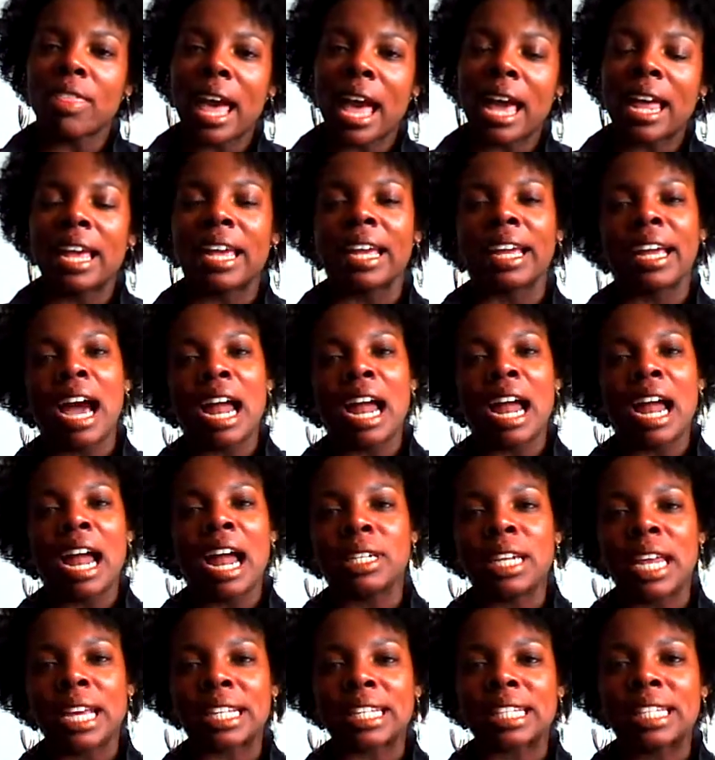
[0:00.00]
that and got up
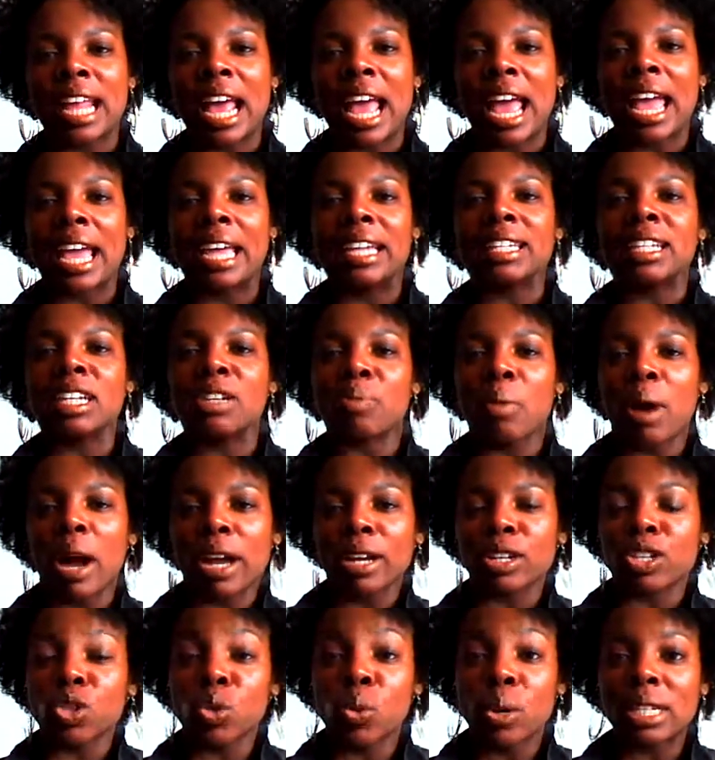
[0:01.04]
the next day and did
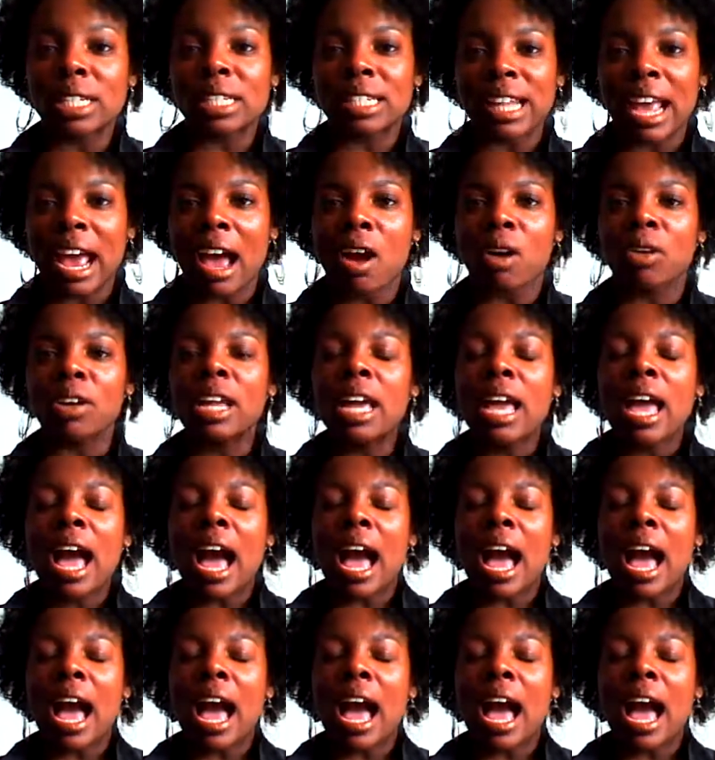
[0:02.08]
my twist out,